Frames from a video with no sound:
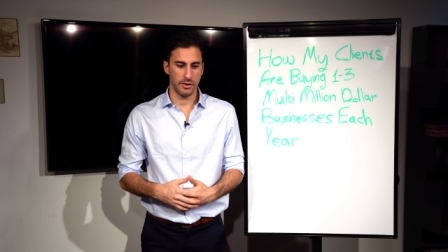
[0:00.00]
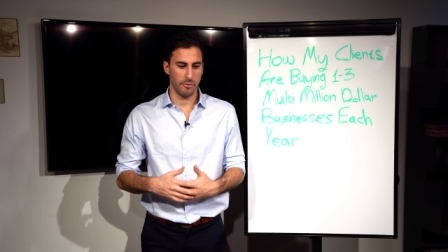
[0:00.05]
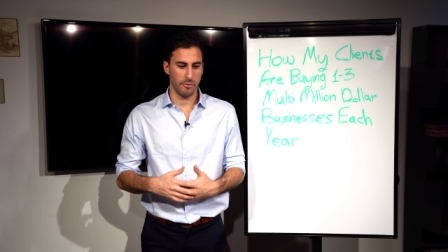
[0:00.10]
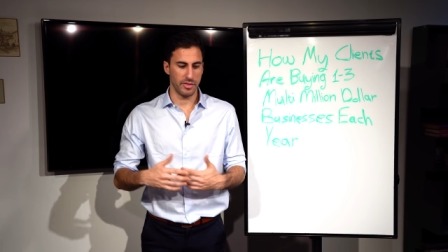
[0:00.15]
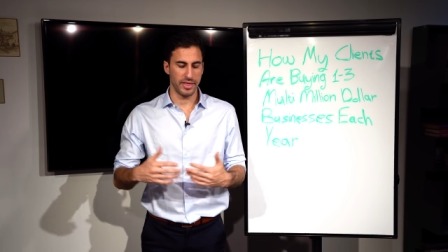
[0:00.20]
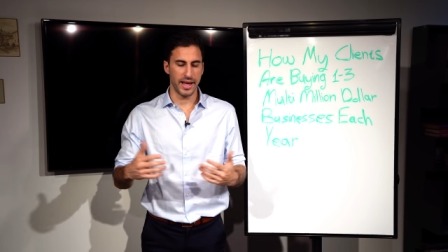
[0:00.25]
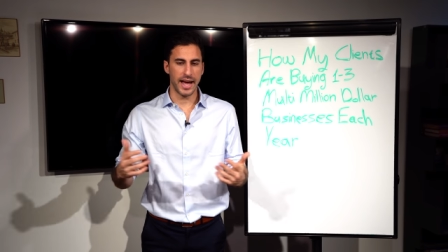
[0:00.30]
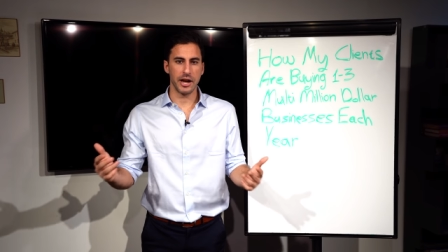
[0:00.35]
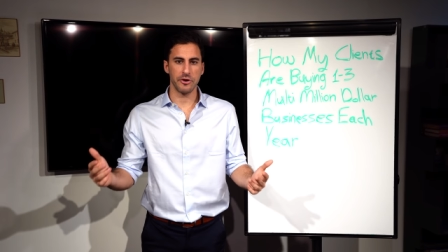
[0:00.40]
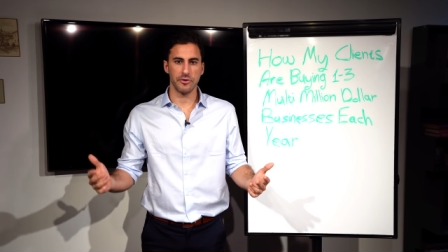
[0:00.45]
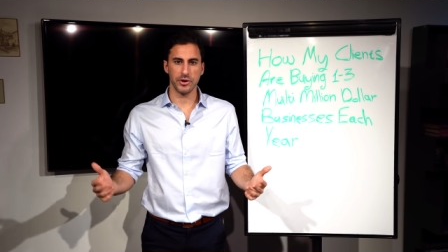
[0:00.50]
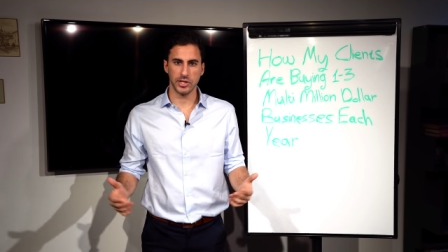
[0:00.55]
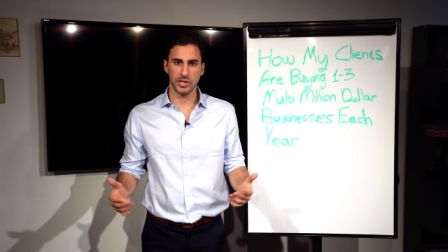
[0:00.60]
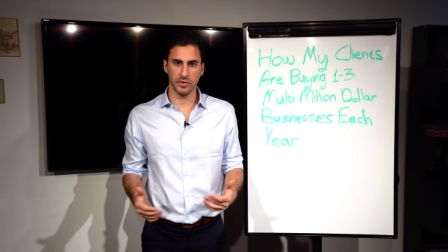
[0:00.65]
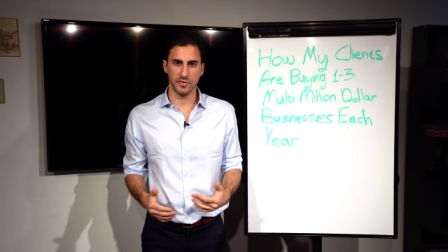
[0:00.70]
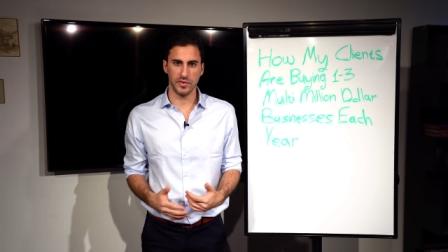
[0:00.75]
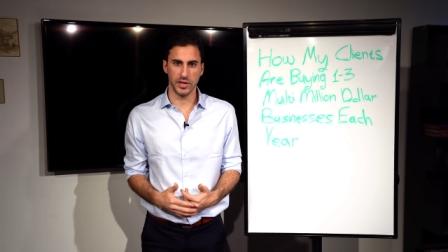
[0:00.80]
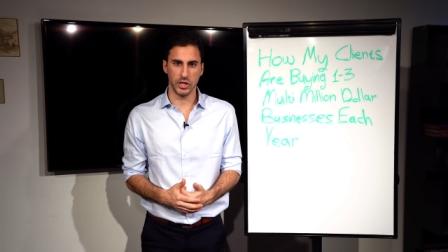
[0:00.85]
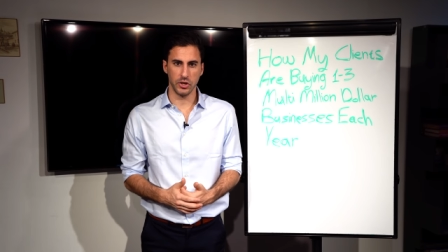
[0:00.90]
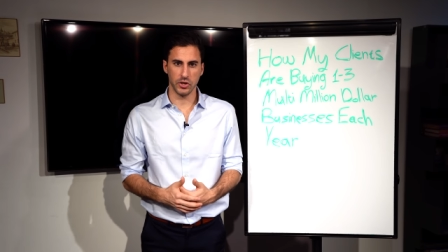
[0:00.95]
with hundreds
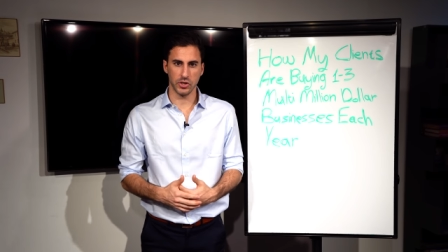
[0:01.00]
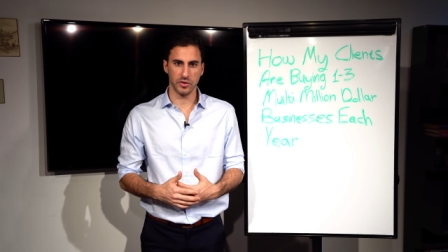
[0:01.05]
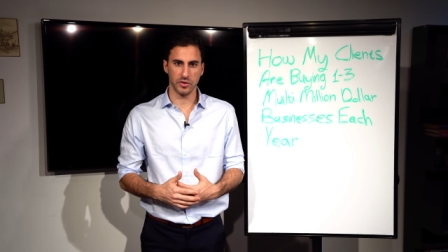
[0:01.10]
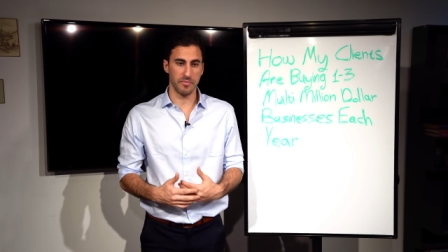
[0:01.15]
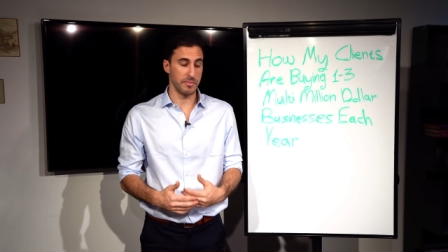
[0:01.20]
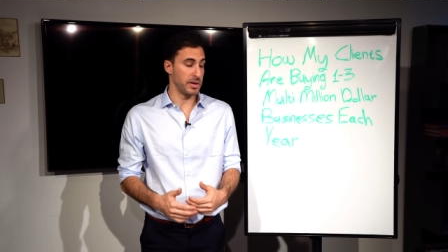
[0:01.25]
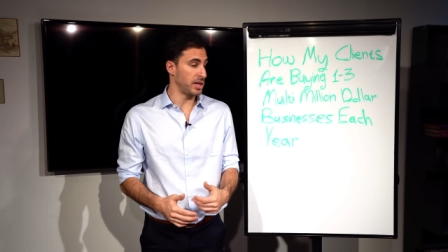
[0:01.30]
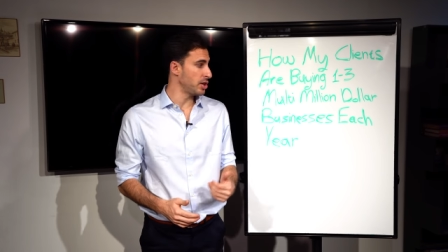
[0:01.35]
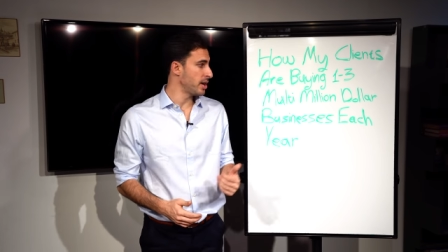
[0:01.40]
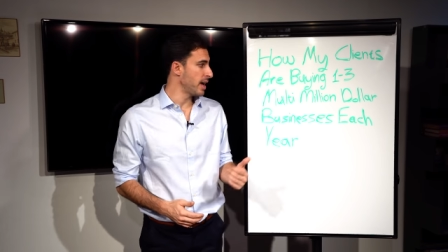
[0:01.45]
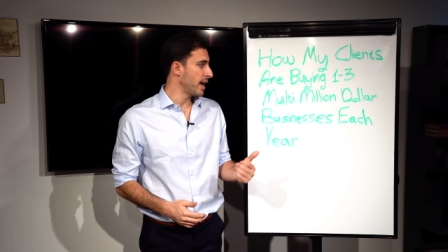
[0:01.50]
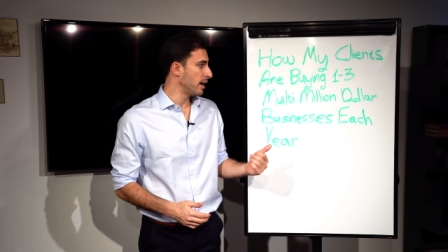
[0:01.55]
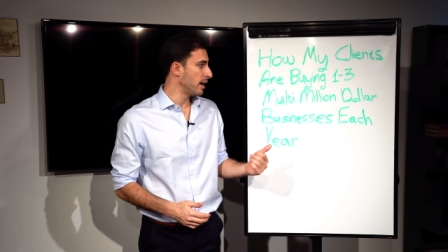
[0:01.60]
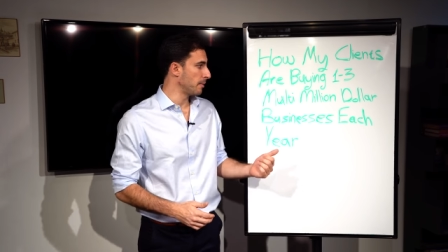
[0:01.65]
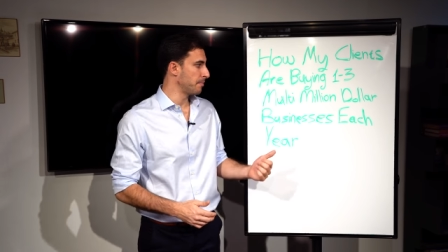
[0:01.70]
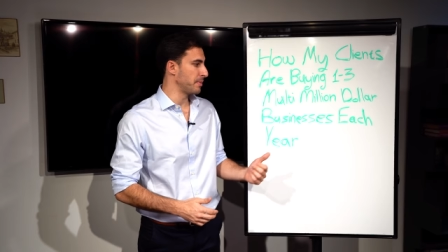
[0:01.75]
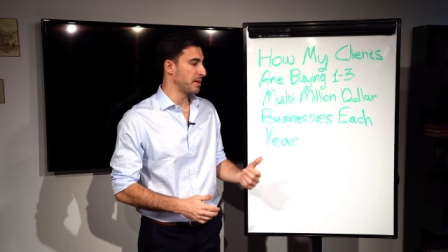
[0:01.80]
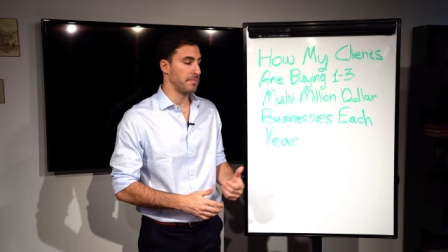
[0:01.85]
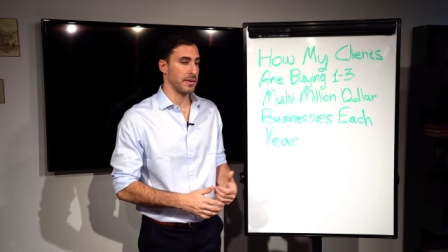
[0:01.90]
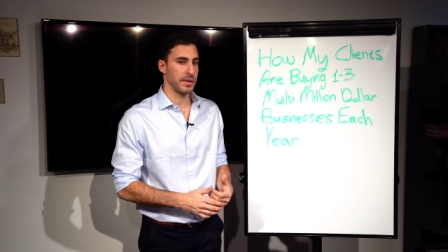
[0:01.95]
of videos of me
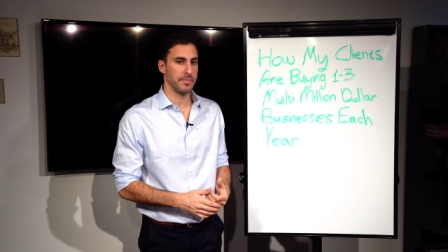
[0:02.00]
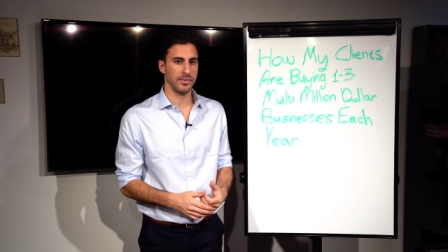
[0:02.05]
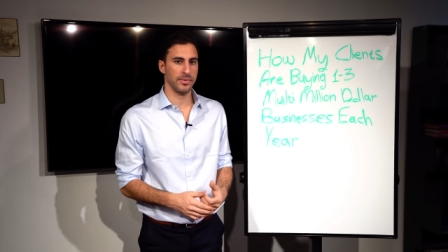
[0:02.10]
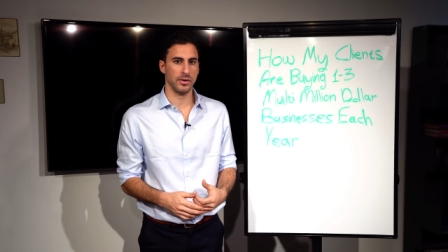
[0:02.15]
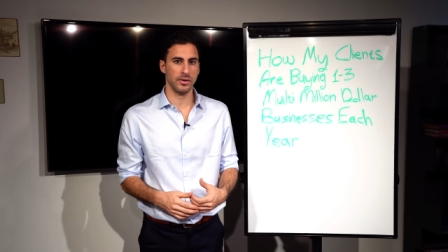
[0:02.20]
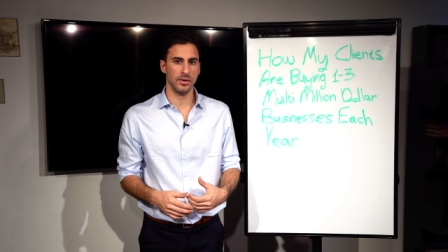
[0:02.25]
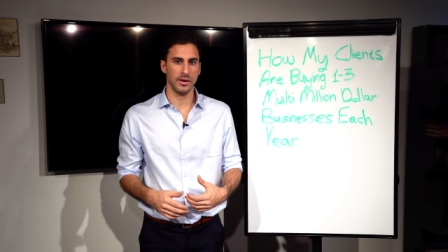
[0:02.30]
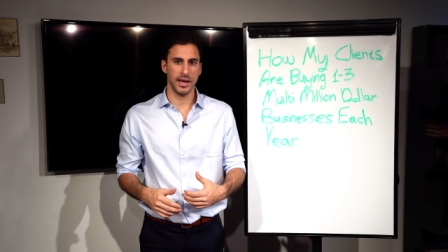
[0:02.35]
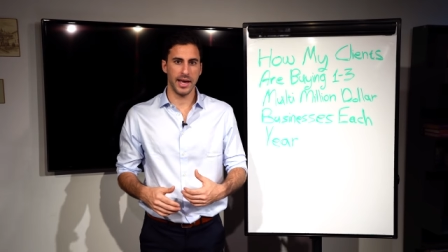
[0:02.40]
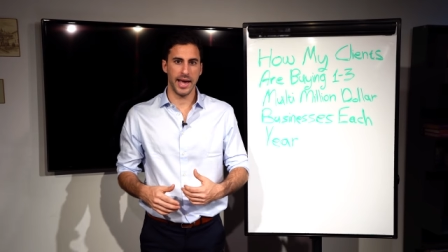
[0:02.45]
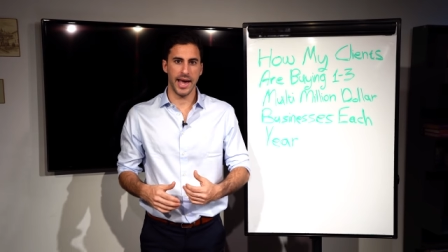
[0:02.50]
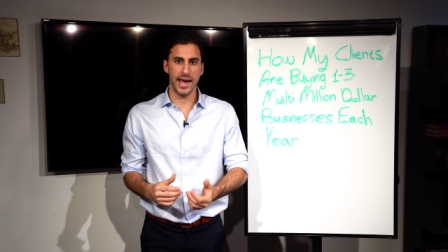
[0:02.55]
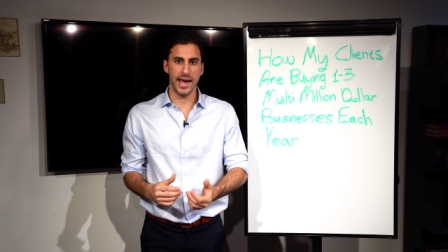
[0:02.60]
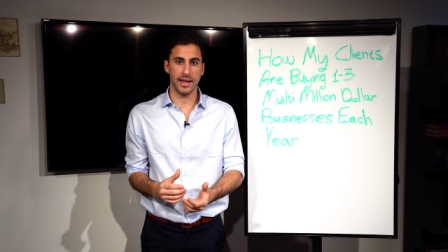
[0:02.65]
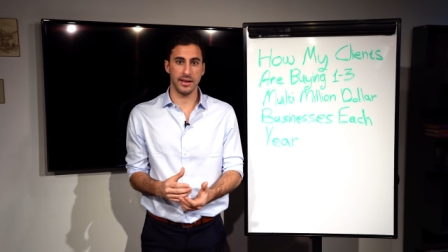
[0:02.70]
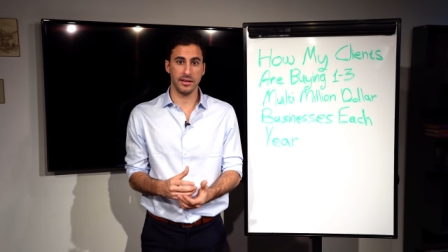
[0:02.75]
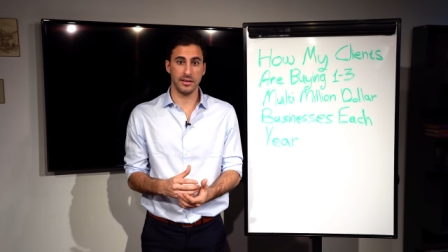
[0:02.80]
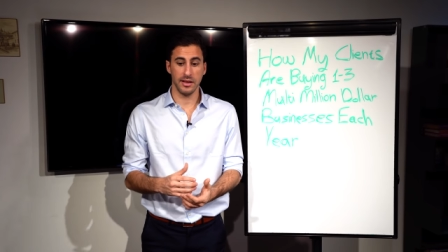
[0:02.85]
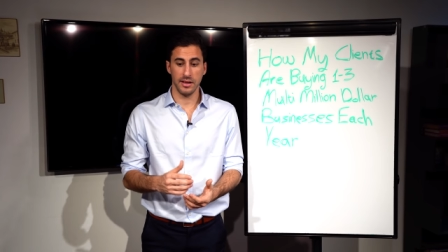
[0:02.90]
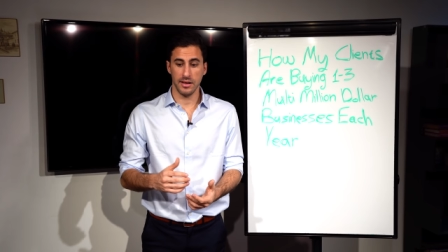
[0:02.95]
helping people
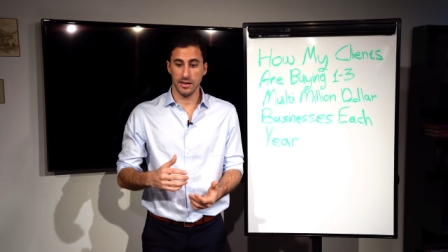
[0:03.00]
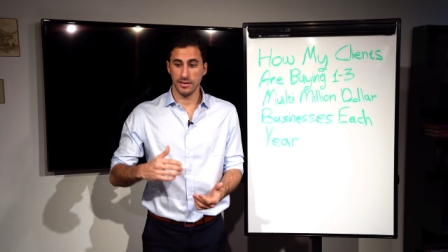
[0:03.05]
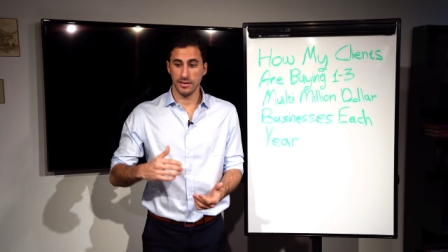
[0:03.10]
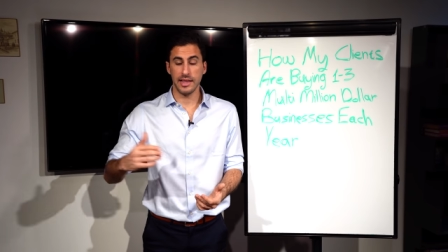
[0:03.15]
and